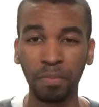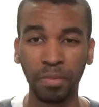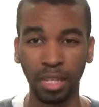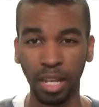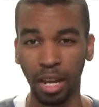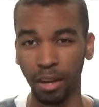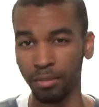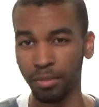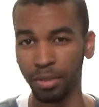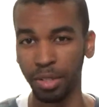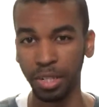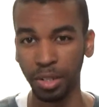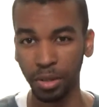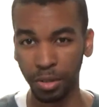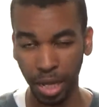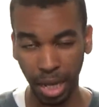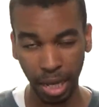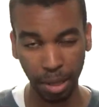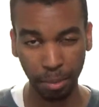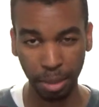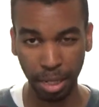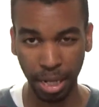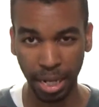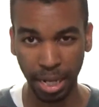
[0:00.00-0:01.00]
Not video
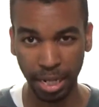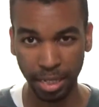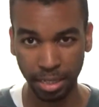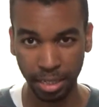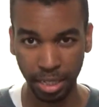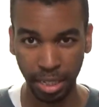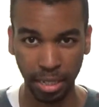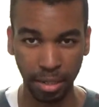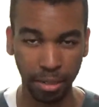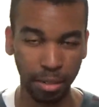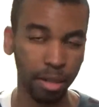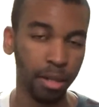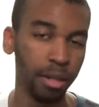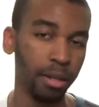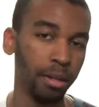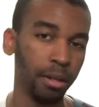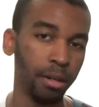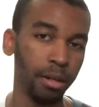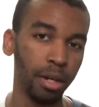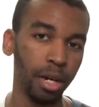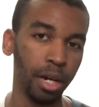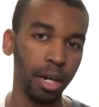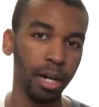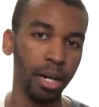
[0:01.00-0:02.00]
game content,
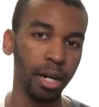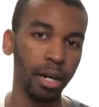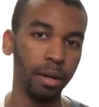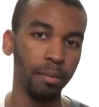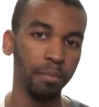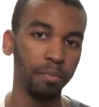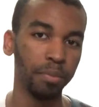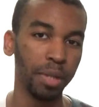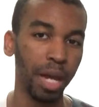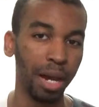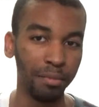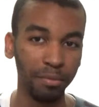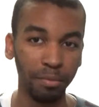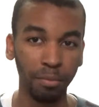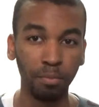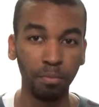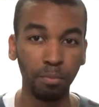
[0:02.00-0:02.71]
not